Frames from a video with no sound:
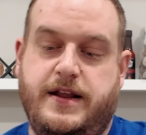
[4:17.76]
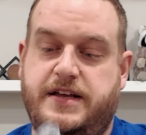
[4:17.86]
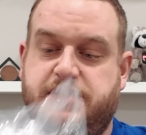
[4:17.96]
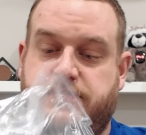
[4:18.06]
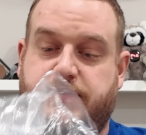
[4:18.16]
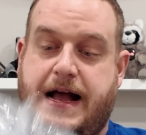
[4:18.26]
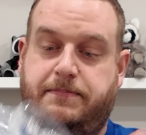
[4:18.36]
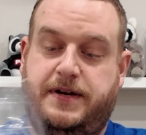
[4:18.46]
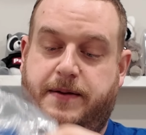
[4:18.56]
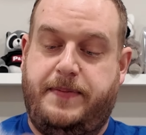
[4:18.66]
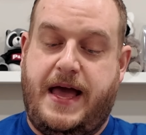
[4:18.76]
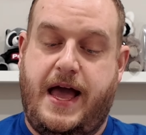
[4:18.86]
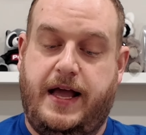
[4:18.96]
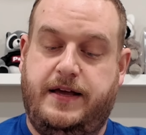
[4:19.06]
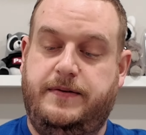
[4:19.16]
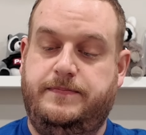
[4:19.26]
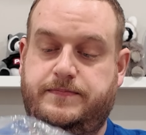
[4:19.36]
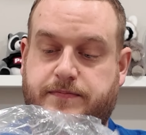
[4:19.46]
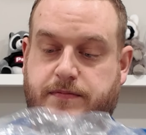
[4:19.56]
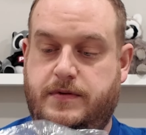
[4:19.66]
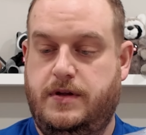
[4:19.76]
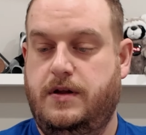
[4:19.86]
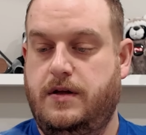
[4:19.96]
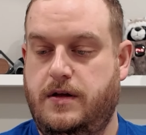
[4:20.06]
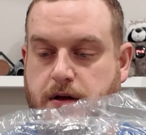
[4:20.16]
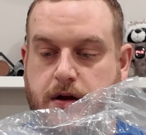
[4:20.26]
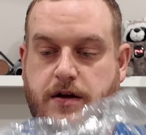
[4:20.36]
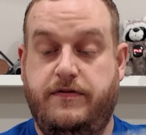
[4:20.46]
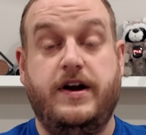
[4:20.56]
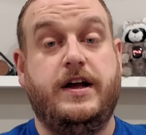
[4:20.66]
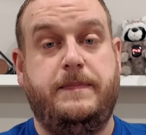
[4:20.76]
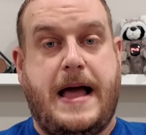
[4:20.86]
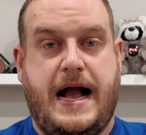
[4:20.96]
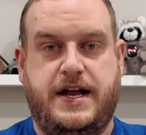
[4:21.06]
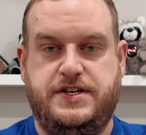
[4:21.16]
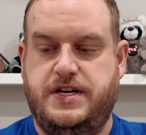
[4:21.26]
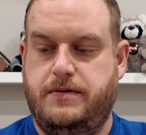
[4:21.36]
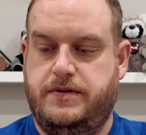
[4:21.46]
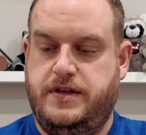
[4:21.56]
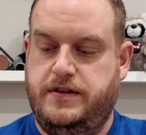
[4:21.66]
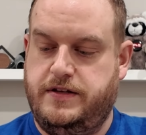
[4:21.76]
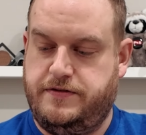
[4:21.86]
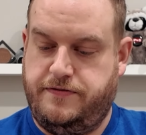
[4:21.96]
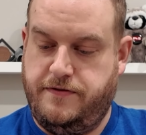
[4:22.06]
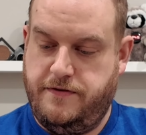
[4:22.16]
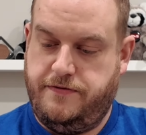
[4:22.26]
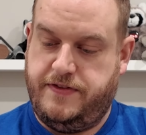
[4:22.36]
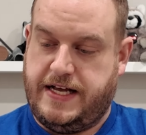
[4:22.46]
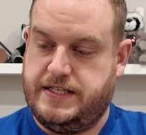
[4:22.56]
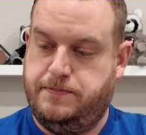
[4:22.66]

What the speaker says: Nice and wrapped in a bag. Very good packaging within this flex